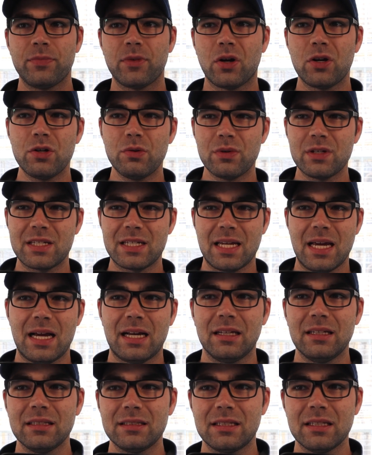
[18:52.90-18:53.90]
Are you as
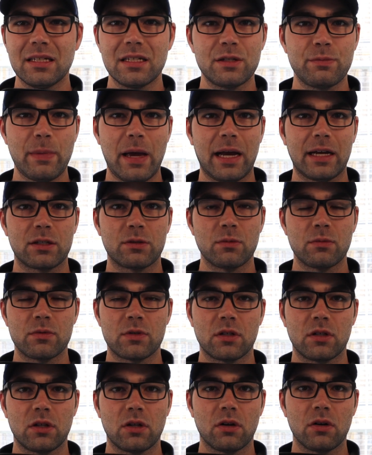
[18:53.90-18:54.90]
talented as Maximum
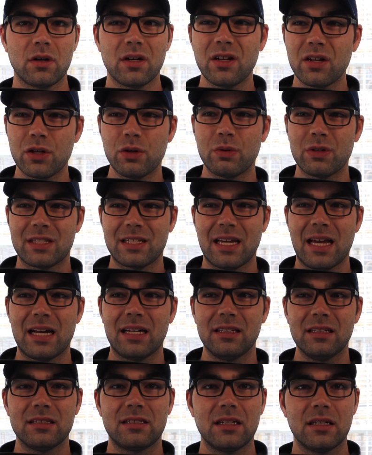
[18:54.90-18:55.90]
Security? Are you as
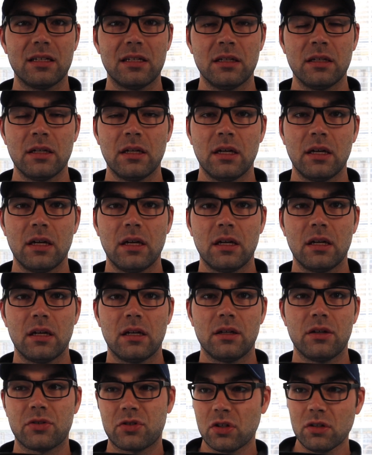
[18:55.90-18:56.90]
talented?
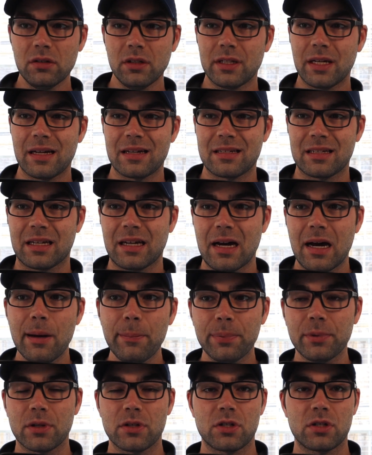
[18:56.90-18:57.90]
You're certainly not as
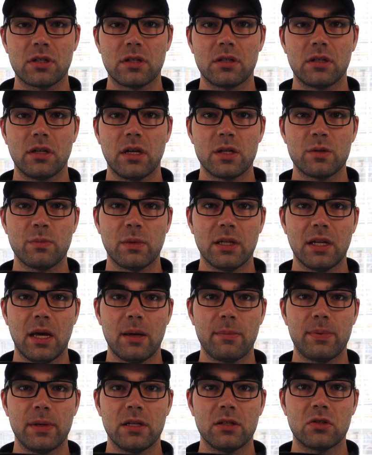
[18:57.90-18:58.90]
accomplished as
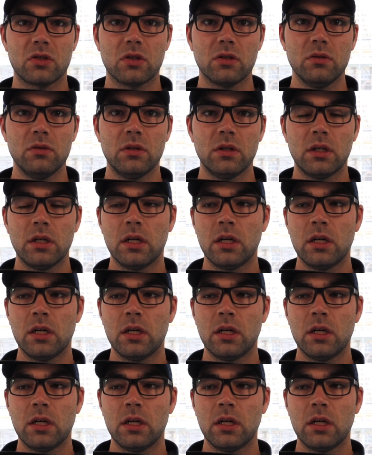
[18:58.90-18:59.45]
Midnight Bisou.